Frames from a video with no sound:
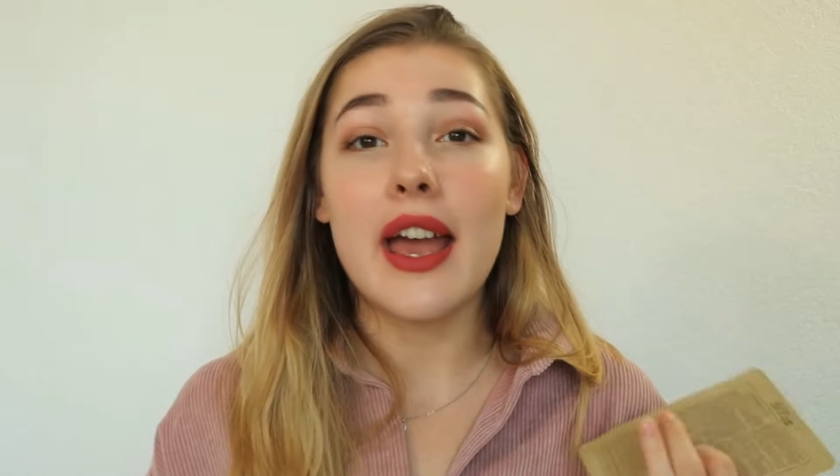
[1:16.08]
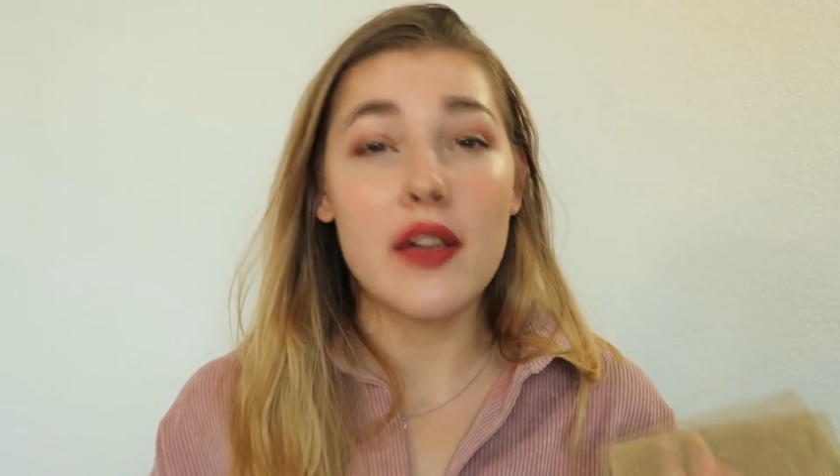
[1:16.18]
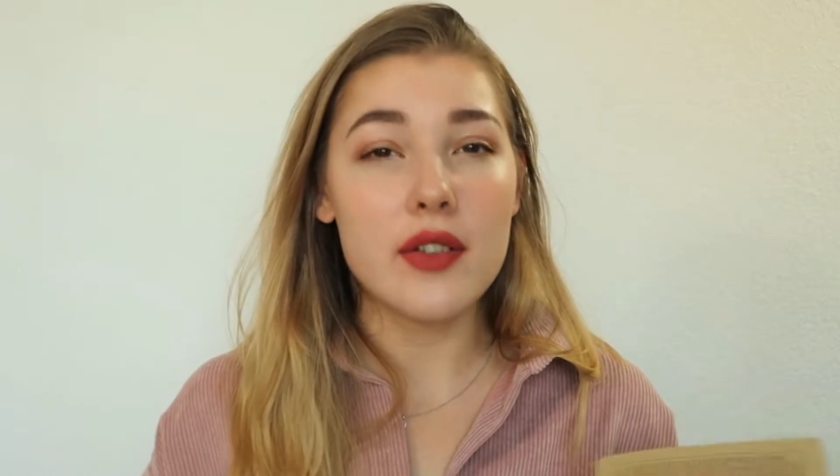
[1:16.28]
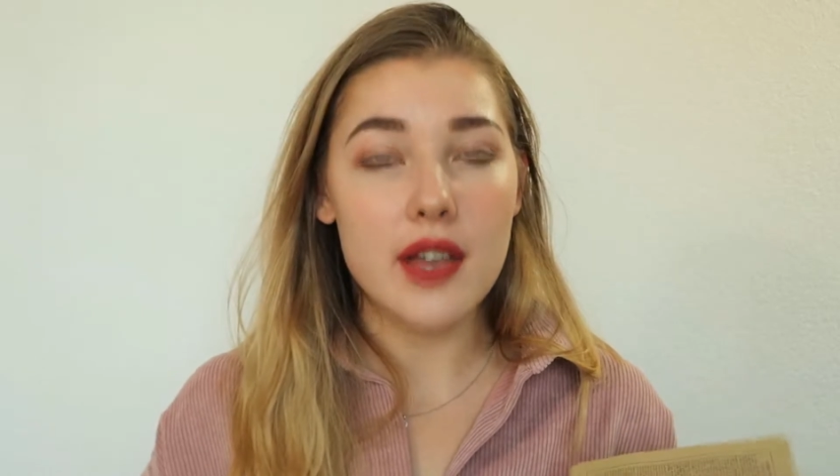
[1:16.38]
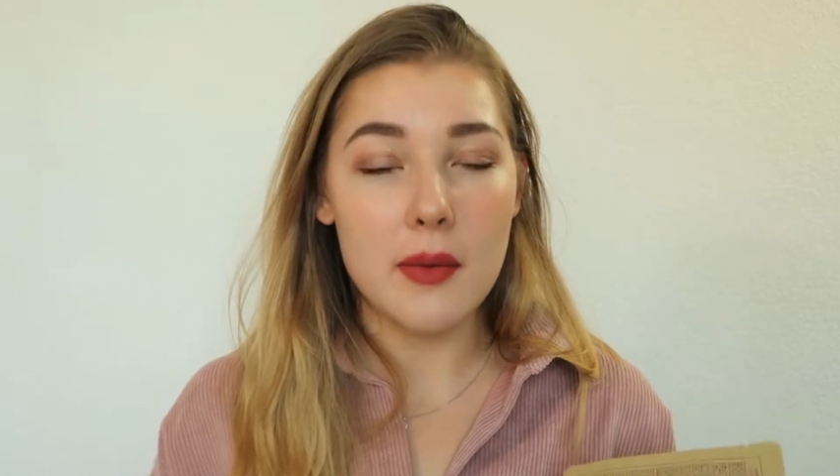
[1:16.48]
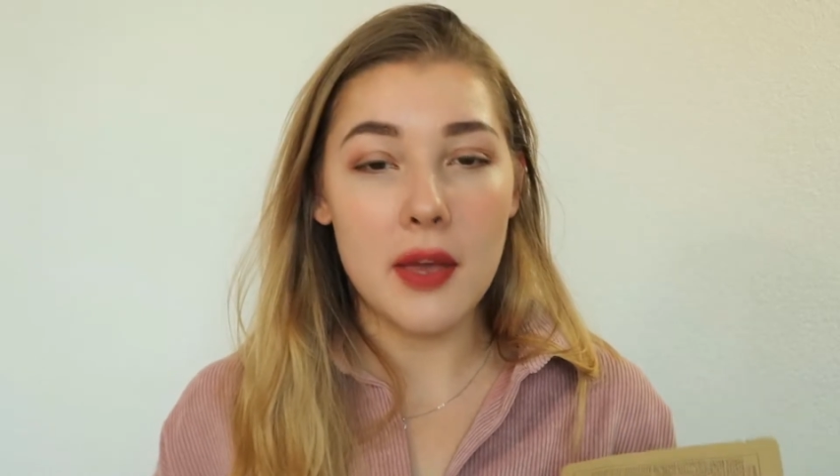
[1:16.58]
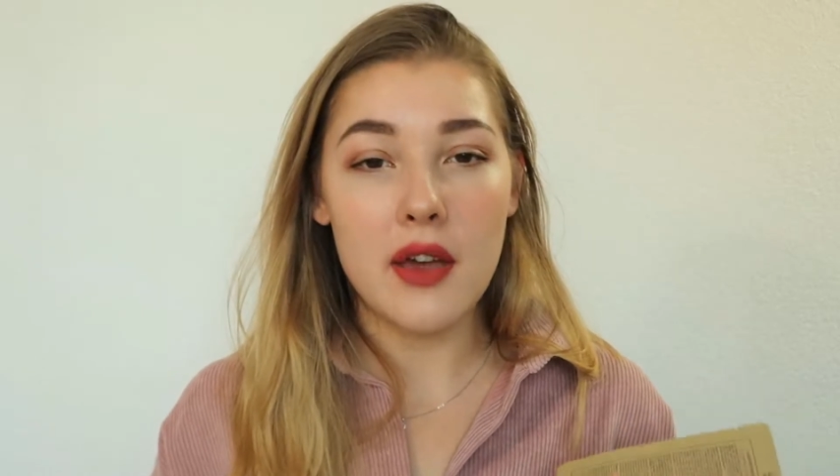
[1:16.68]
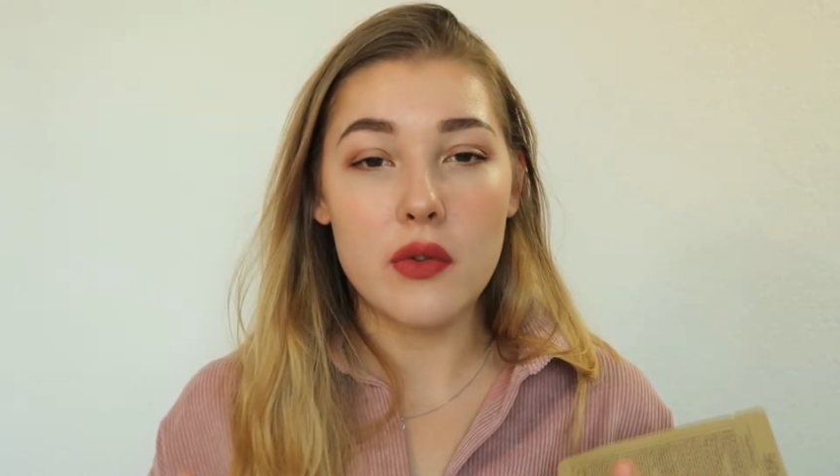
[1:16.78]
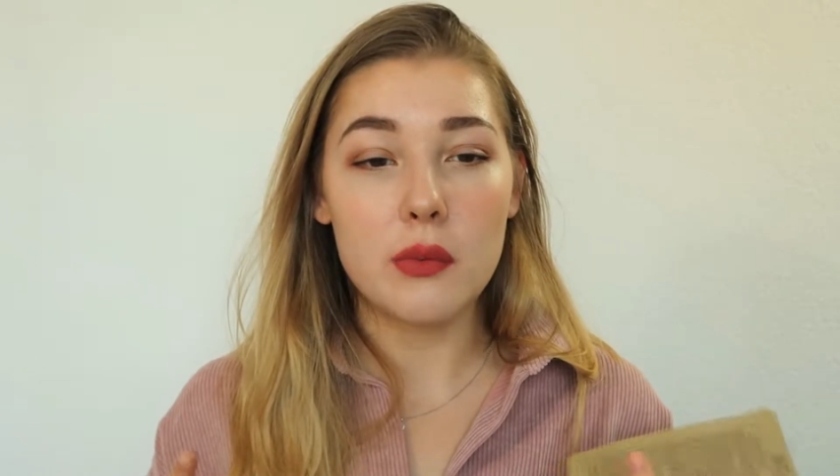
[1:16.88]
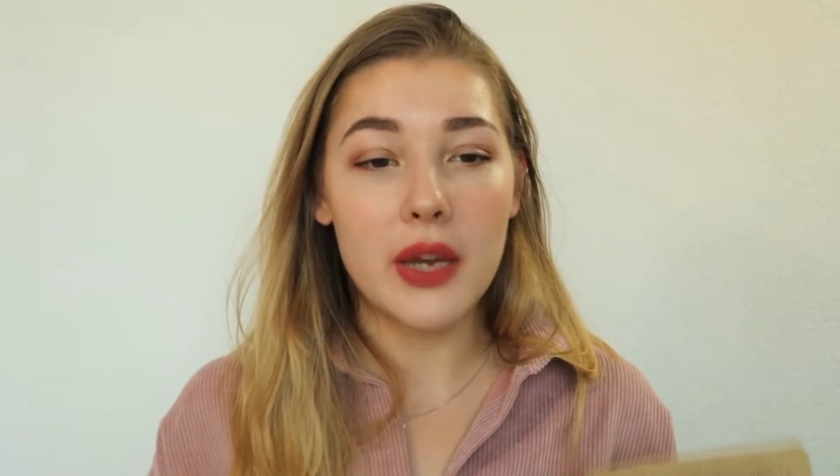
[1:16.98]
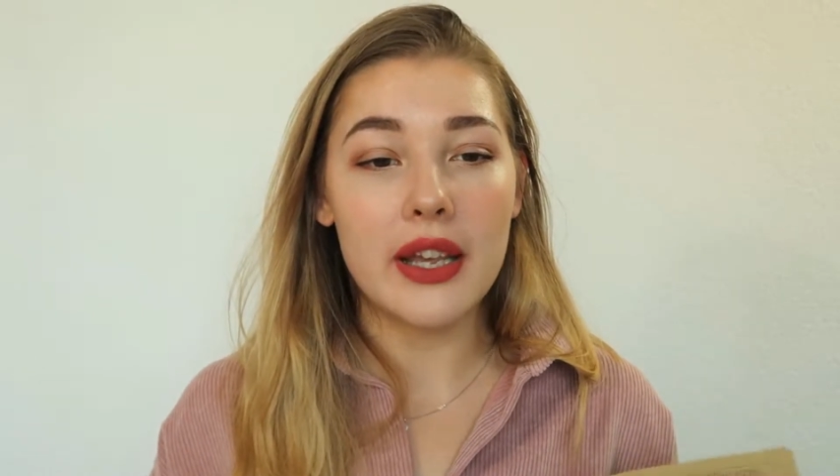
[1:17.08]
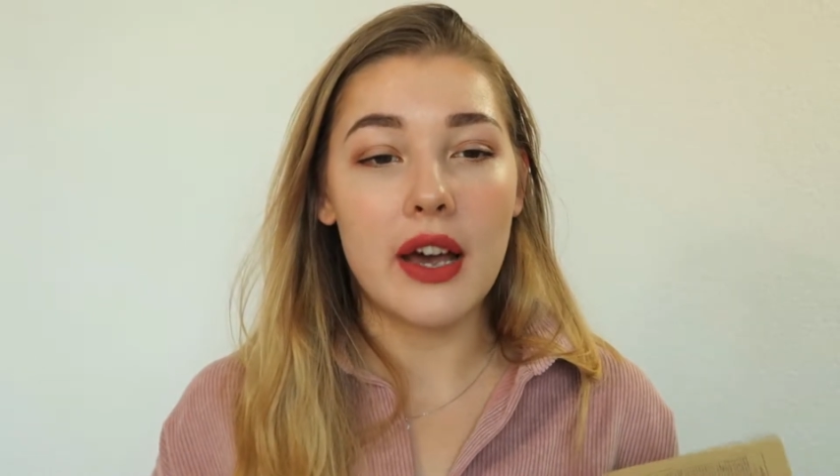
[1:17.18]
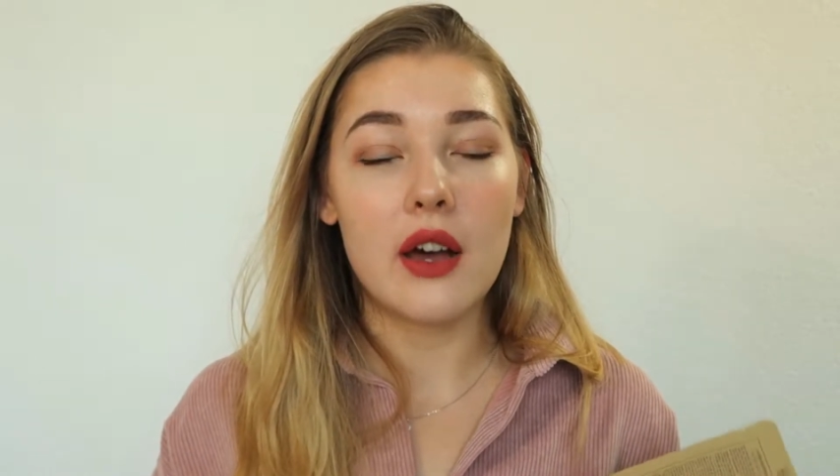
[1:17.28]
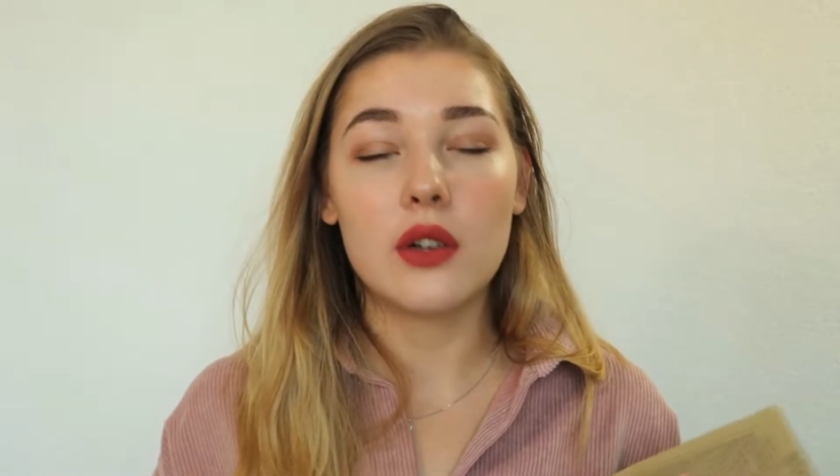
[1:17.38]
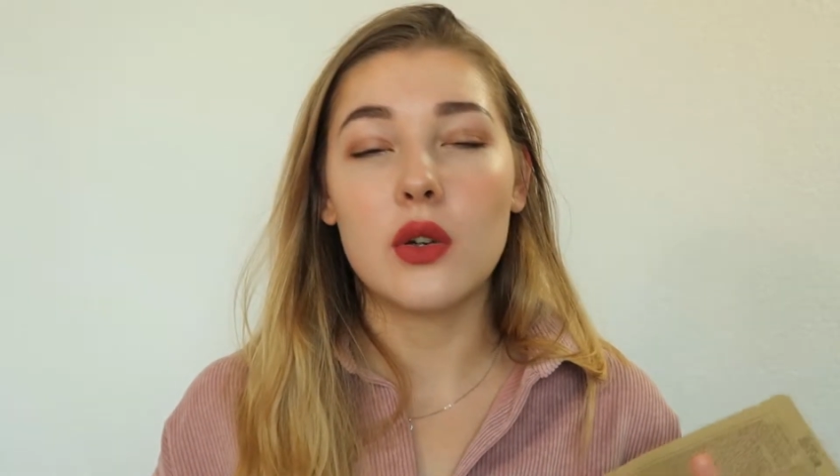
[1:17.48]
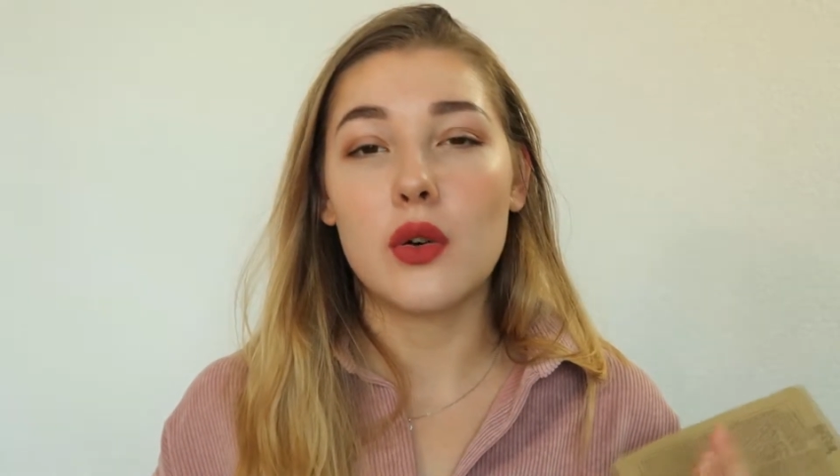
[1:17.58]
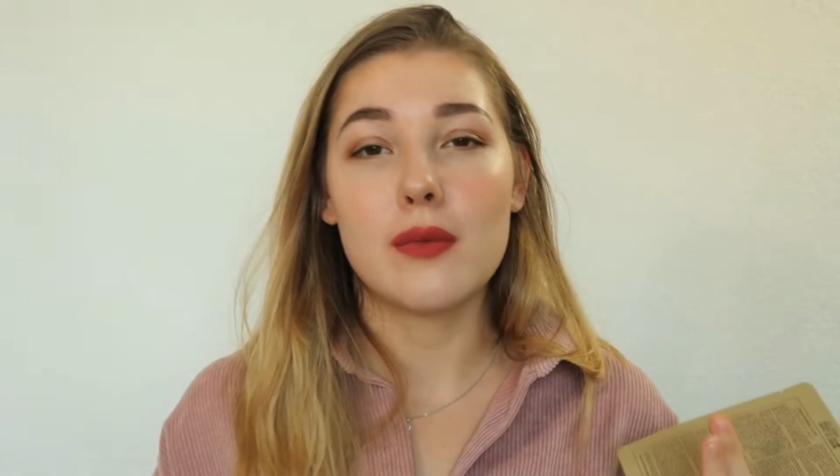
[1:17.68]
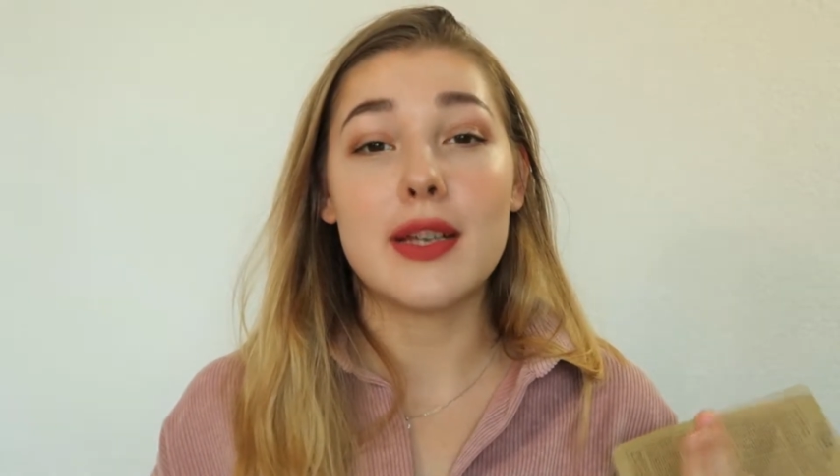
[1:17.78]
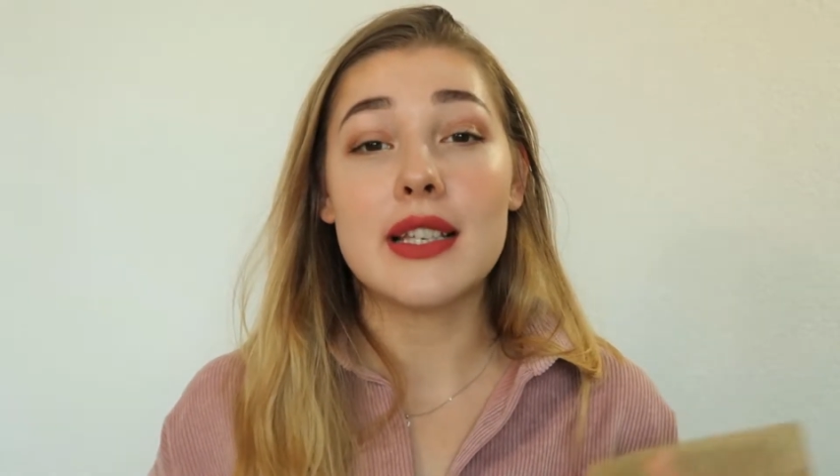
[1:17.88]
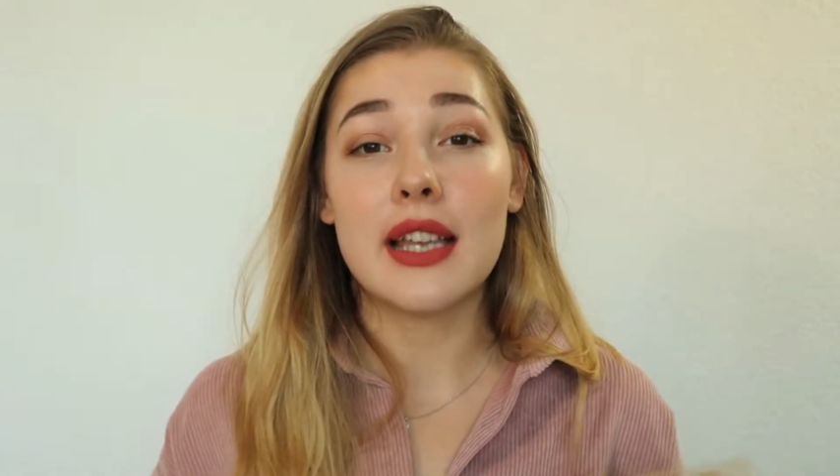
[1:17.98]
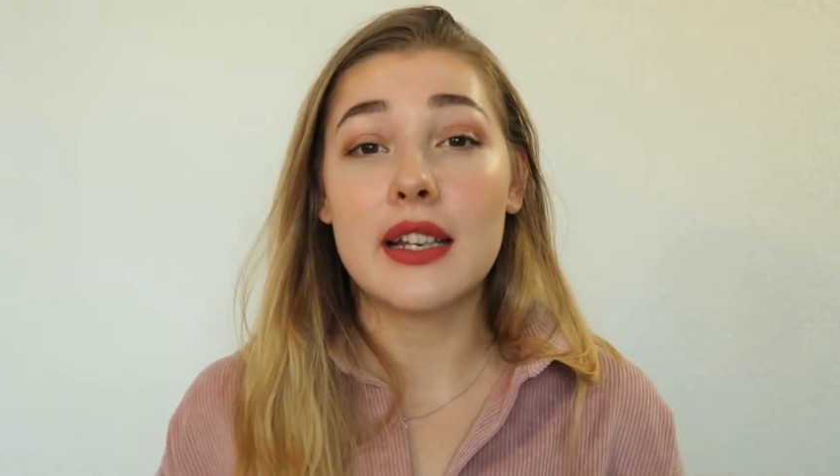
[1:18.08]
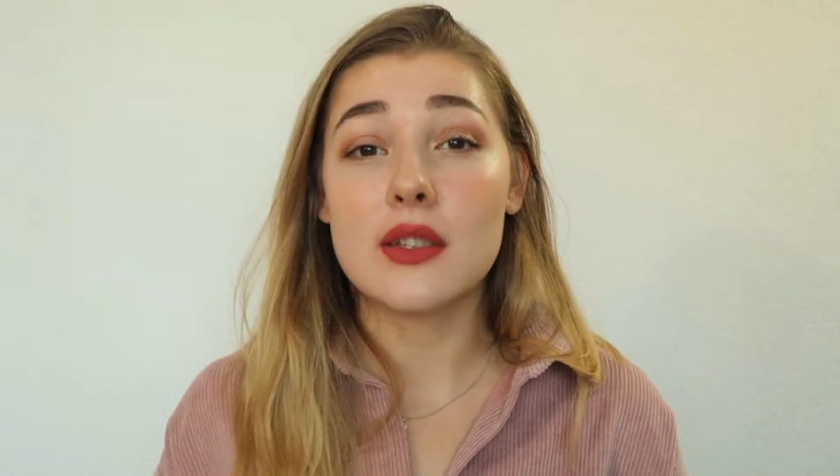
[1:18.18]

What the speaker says: Every time I have a breakout or my skin